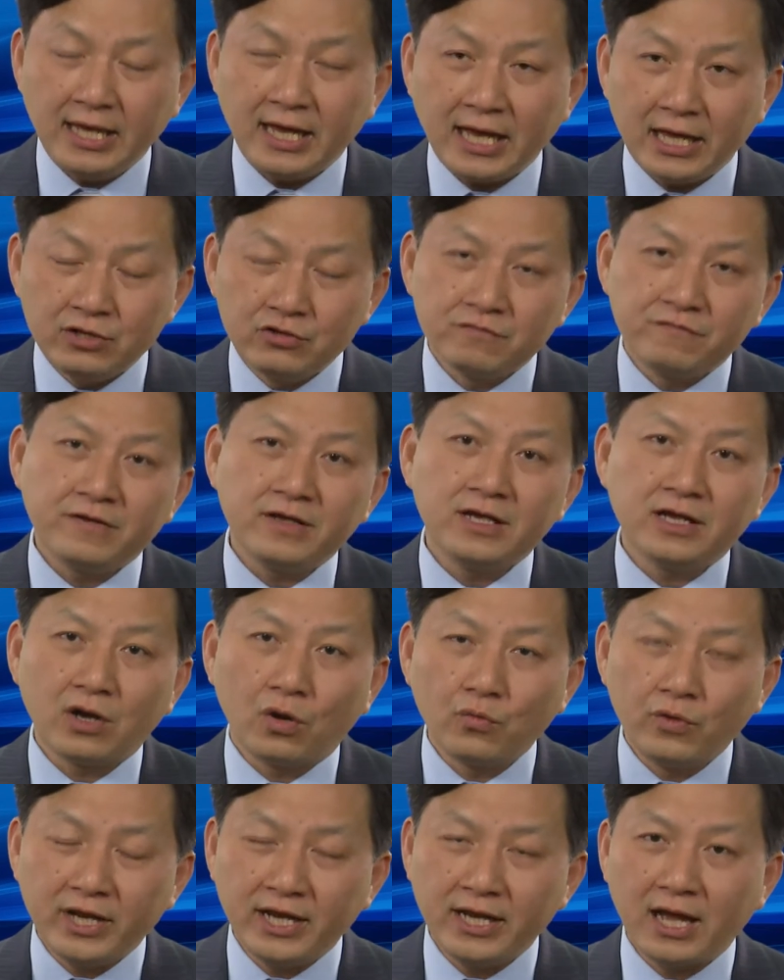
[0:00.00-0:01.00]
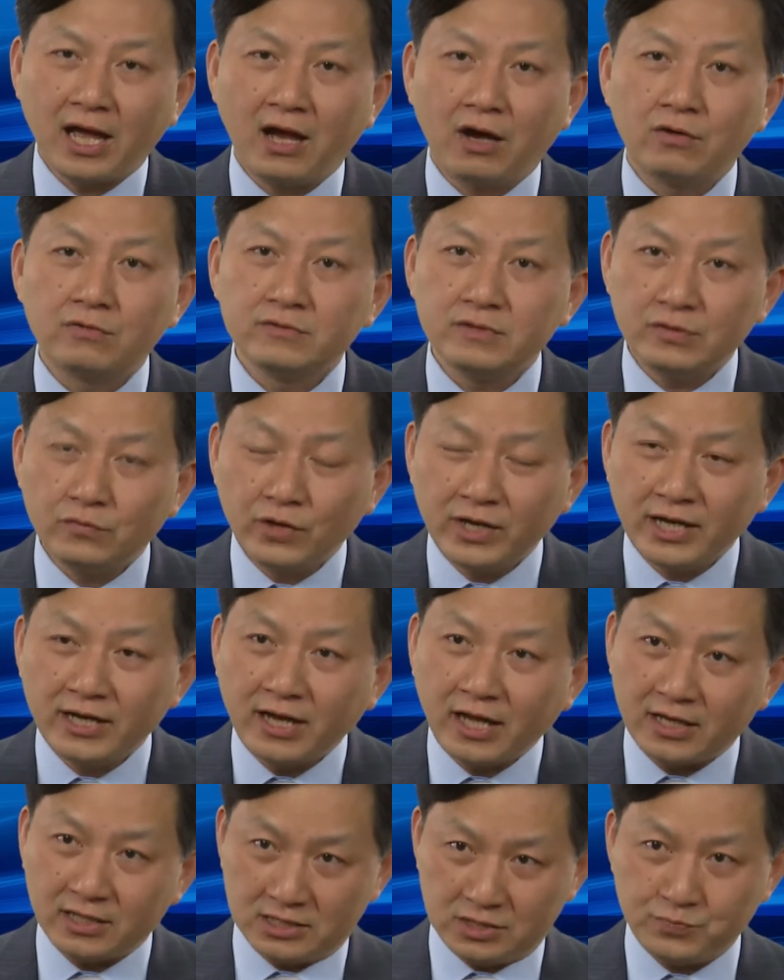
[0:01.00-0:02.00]
and to figure out whether, how, whether
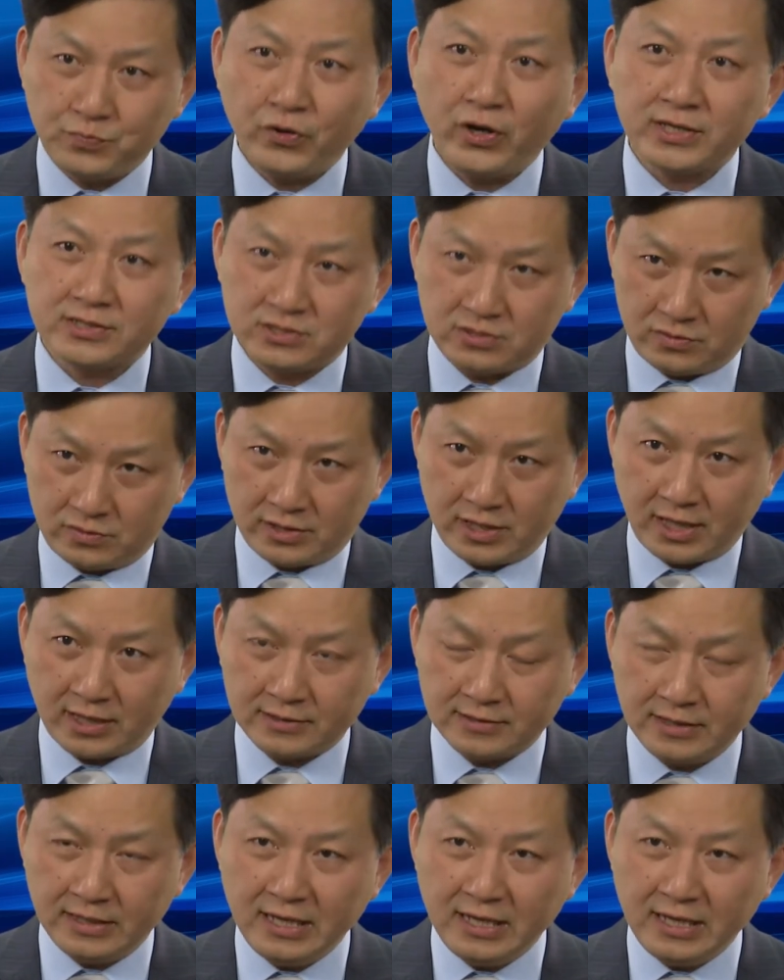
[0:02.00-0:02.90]
they express or not.